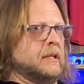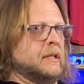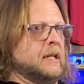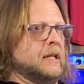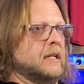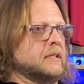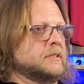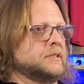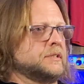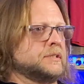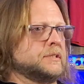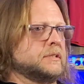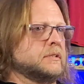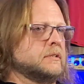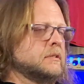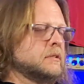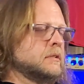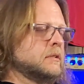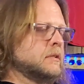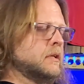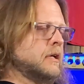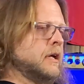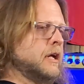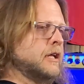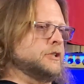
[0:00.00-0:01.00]
that's
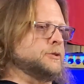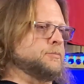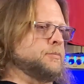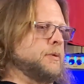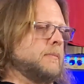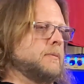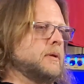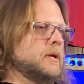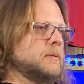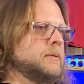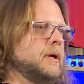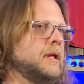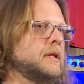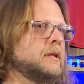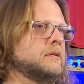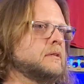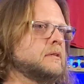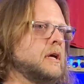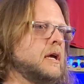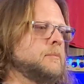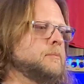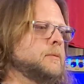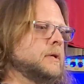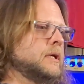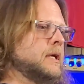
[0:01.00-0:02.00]
probably about the
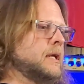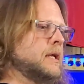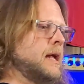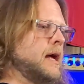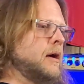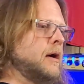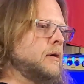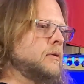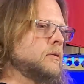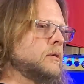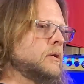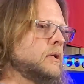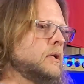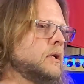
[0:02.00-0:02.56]
time to get out,